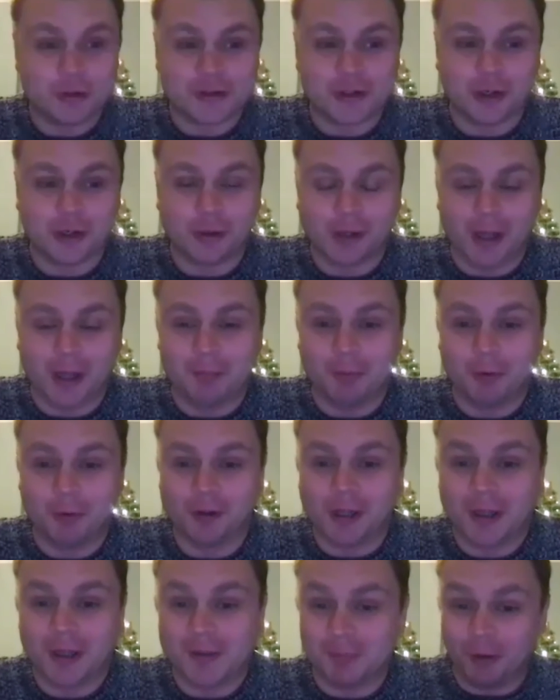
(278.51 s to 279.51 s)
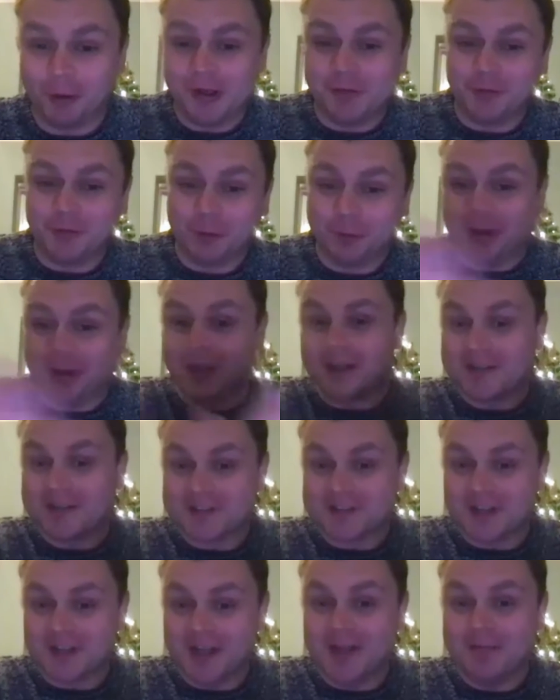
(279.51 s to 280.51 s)
so but even up
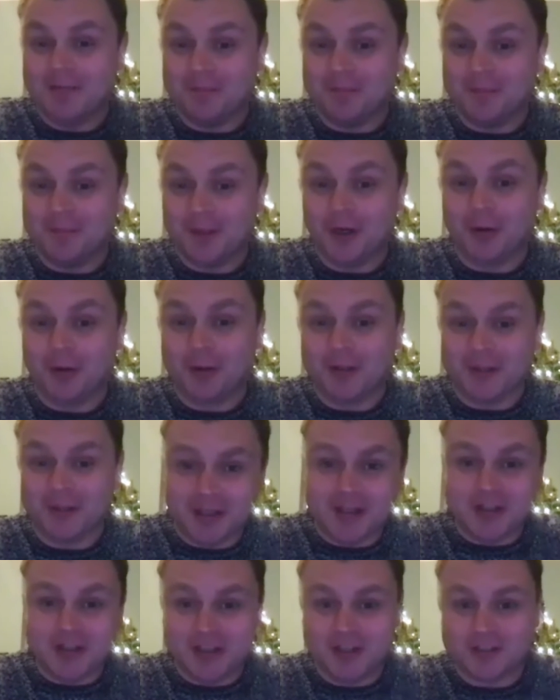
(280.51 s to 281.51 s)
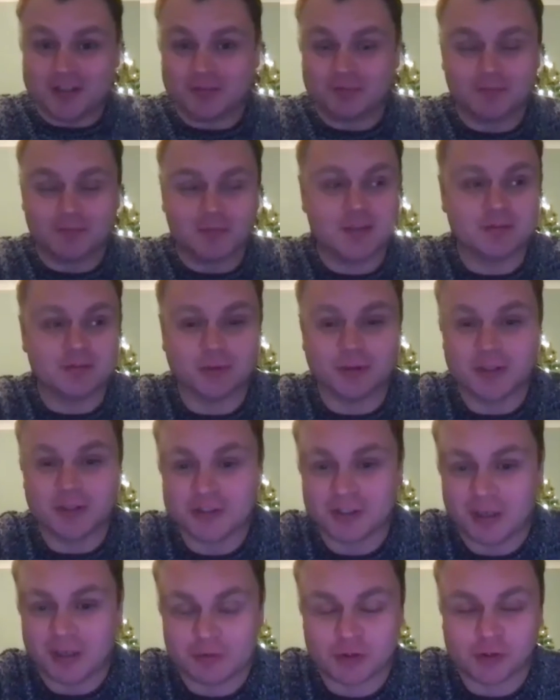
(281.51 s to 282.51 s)
against him, he's
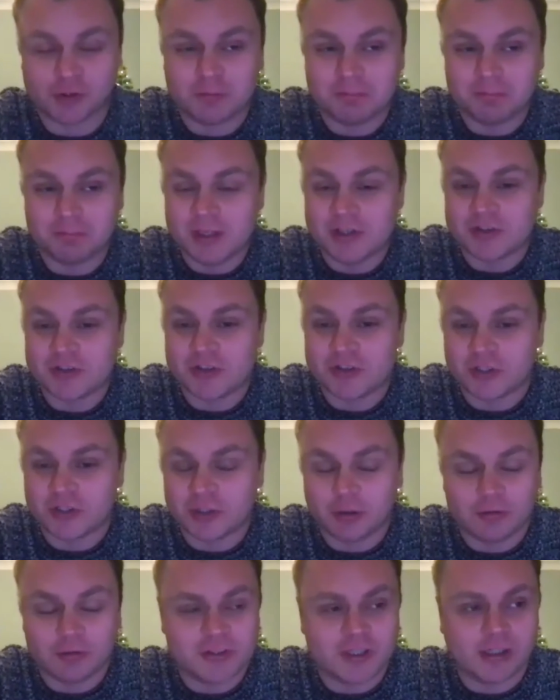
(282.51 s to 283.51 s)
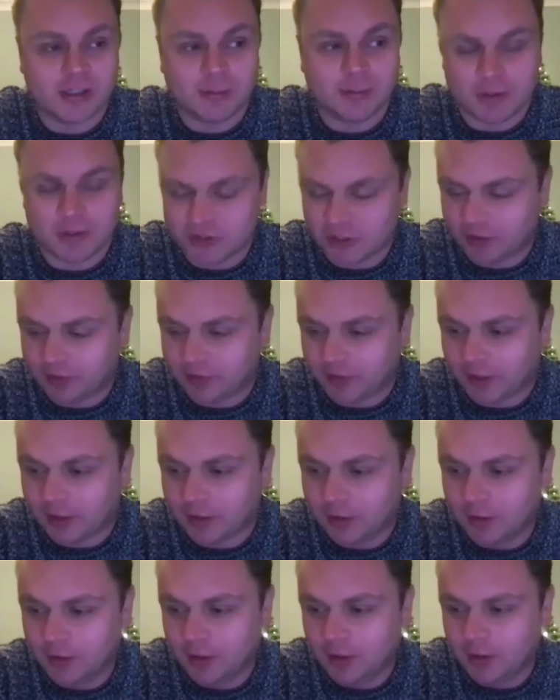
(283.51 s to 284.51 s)
an absolute beast, isn't he? Don't tell him I said that.
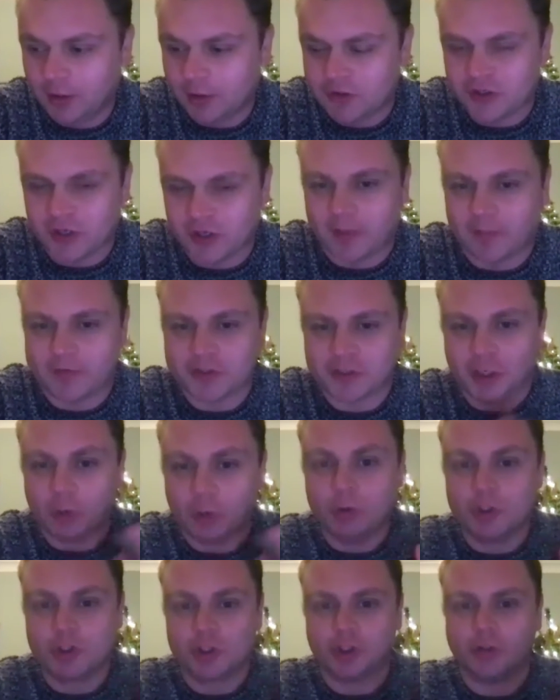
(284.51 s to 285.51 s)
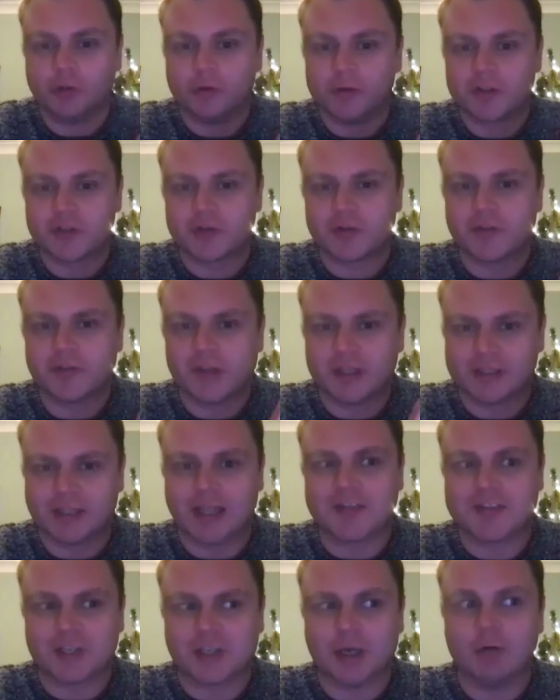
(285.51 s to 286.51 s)
Saying that there's an ocean, the
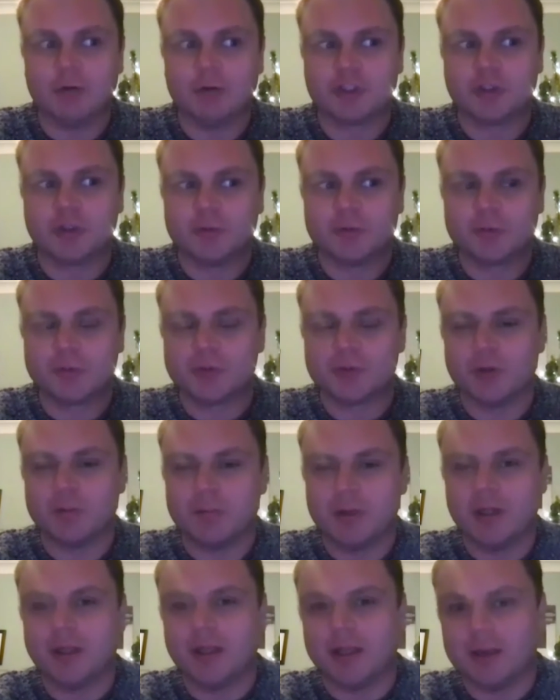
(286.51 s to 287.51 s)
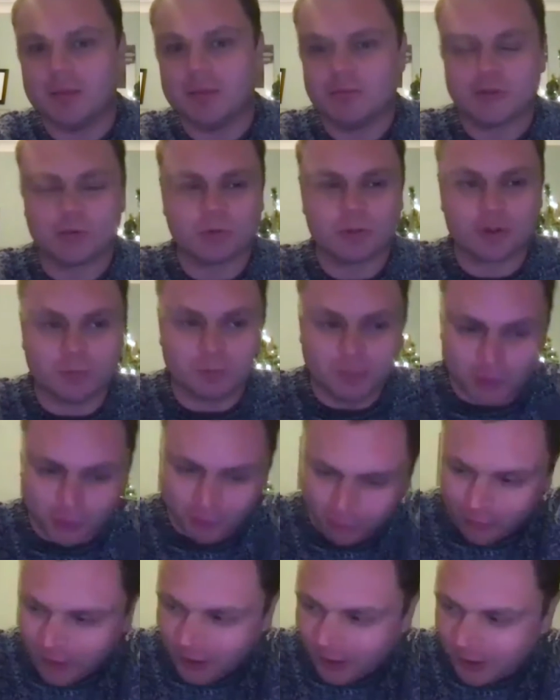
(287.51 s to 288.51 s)
Atlantic Ocean is between me and him, so we should be
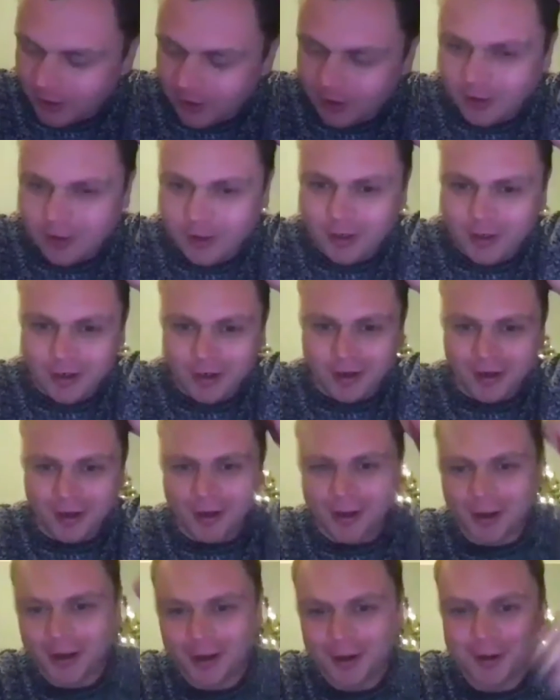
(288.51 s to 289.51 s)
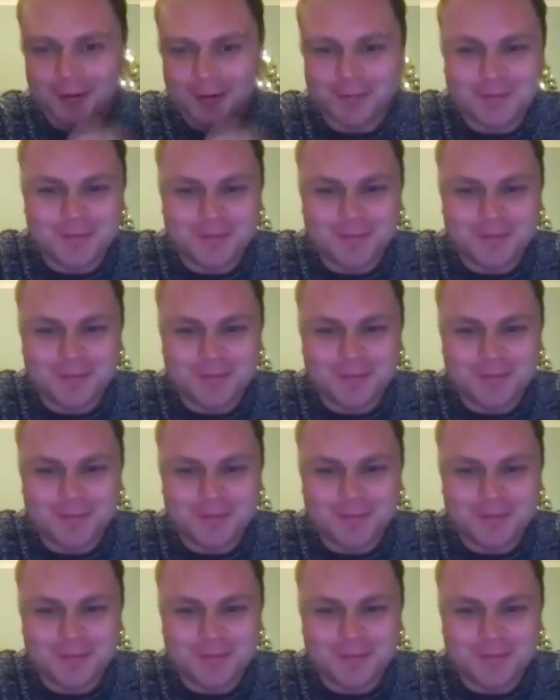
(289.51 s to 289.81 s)
all right. Uh,